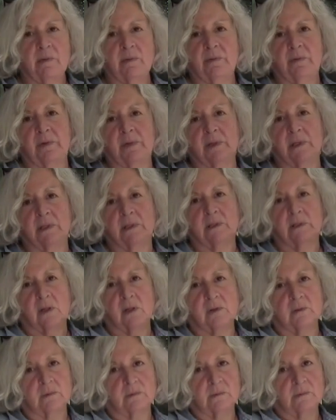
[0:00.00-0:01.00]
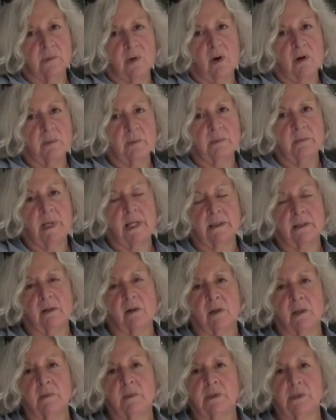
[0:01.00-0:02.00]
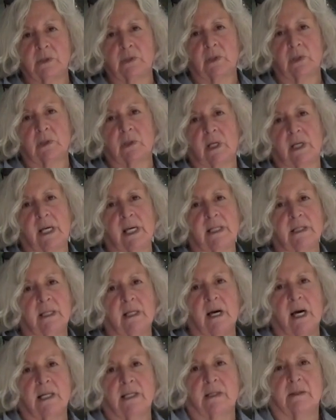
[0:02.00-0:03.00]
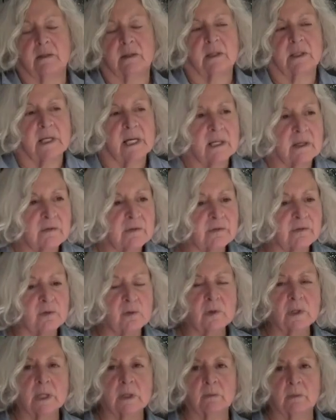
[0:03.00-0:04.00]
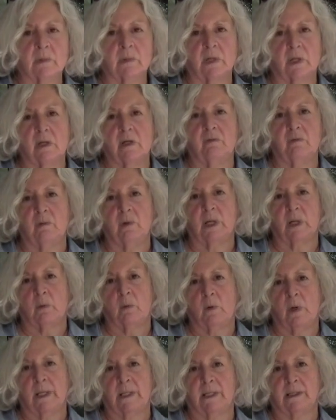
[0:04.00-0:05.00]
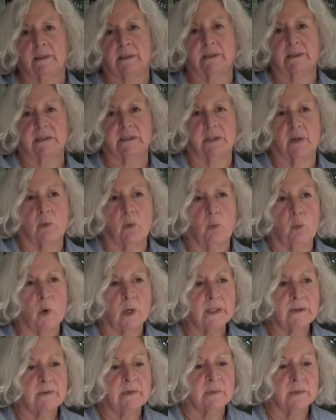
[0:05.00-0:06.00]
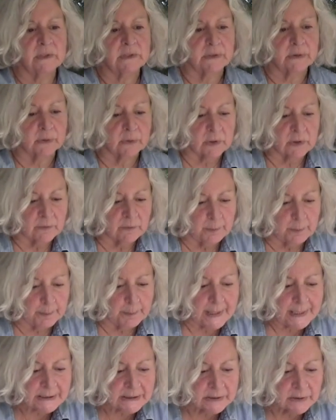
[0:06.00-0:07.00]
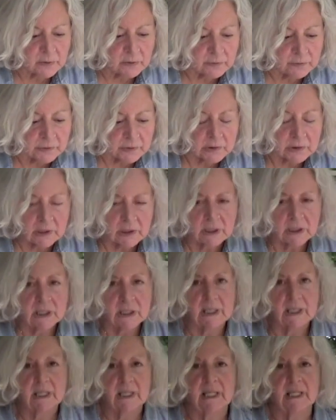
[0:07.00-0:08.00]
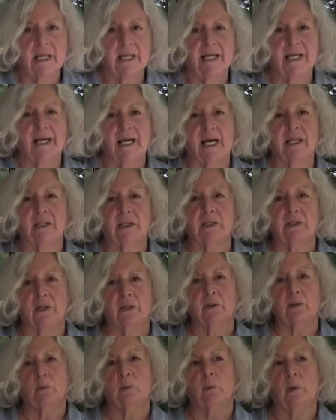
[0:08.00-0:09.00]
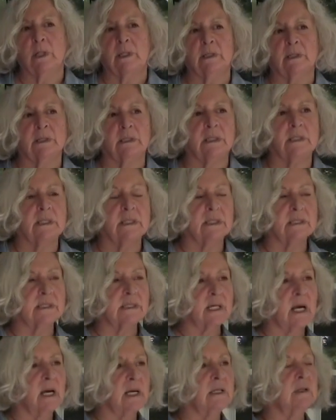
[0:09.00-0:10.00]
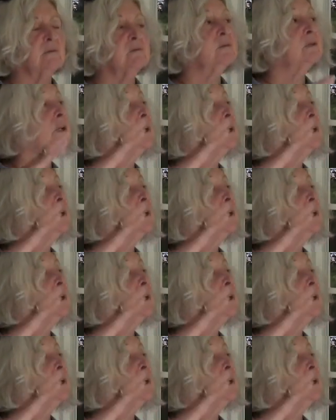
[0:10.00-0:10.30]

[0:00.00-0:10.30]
of the metal armature and got a form of what I wanted. So one of them is sort of bent over, and another one is kind of